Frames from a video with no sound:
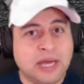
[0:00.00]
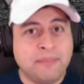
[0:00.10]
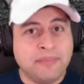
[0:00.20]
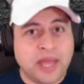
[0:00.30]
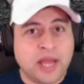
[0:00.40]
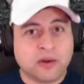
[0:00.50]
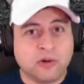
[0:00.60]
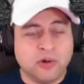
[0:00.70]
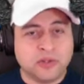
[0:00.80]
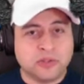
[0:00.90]
not going
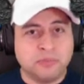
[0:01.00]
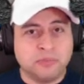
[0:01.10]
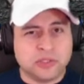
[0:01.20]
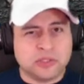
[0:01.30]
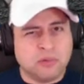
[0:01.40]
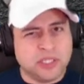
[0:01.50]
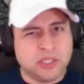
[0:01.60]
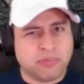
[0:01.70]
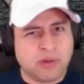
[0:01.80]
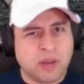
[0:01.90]
to put someone in a
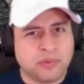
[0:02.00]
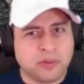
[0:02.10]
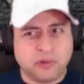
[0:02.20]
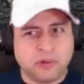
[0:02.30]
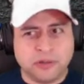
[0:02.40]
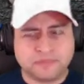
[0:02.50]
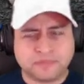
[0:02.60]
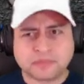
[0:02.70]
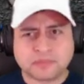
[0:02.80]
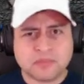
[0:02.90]
property where
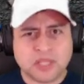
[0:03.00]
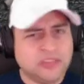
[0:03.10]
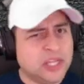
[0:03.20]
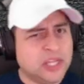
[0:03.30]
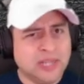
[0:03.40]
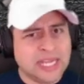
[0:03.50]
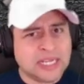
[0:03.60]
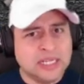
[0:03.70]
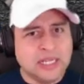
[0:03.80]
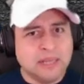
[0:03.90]
they don't like,
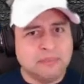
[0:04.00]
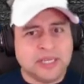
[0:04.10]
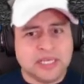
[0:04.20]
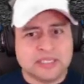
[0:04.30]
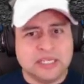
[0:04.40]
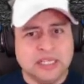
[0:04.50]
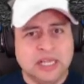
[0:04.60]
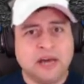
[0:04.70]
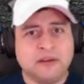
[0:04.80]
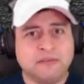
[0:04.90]
because a lot of these